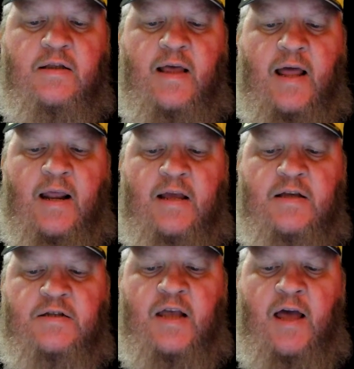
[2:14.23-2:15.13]
that
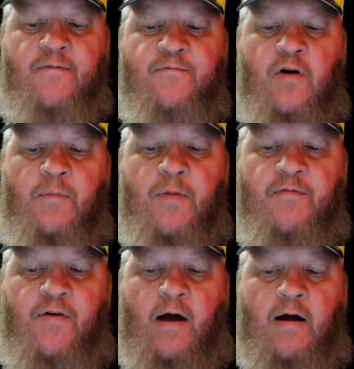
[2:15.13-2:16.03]
is kept from the
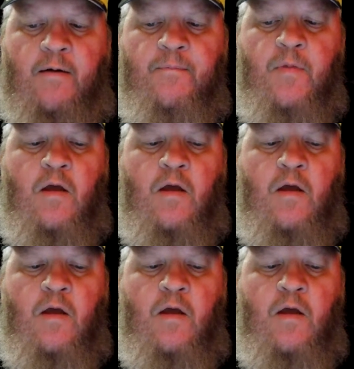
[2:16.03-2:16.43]
fire.